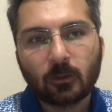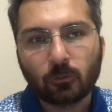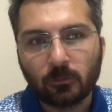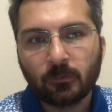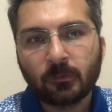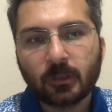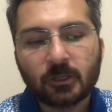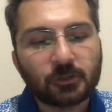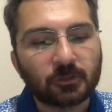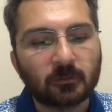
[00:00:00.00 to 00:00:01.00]

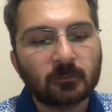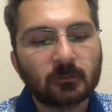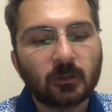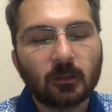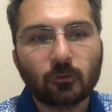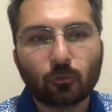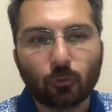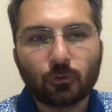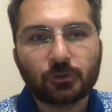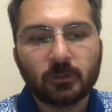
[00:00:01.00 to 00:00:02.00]
colonization,
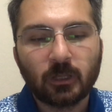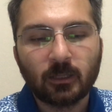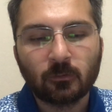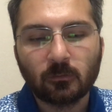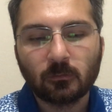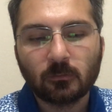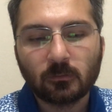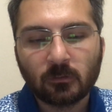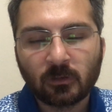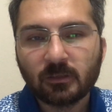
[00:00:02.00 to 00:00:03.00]
social and
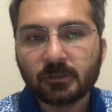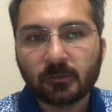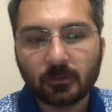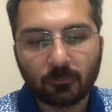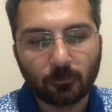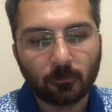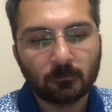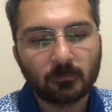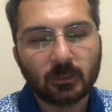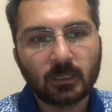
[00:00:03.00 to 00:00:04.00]
religious
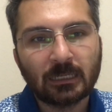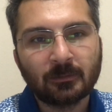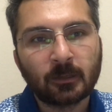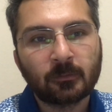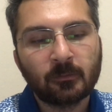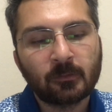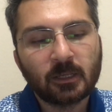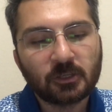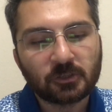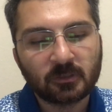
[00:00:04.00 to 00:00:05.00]
reform,
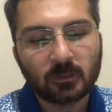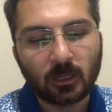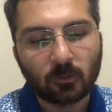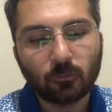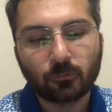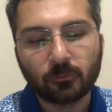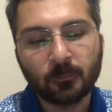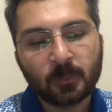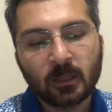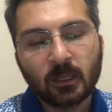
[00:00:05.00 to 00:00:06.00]
industrialization, and
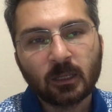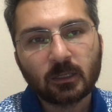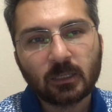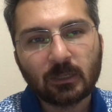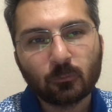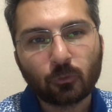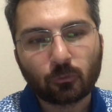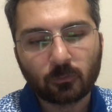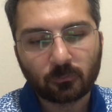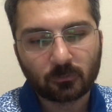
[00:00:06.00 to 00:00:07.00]
also new
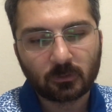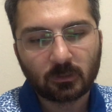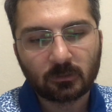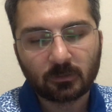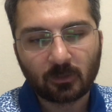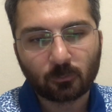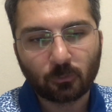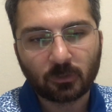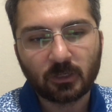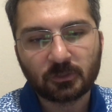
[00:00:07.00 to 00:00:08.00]
modes of
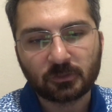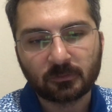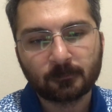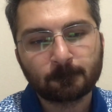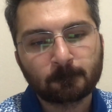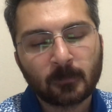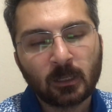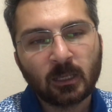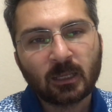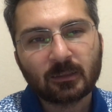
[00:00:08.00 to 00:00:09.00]
transportation.
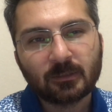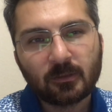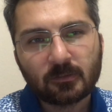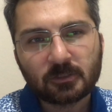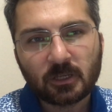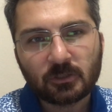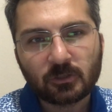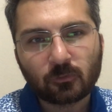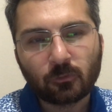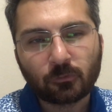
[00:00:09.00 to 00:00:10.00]
These
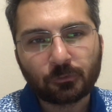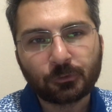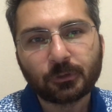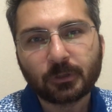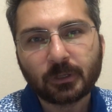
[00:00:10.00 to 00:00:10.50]
changes also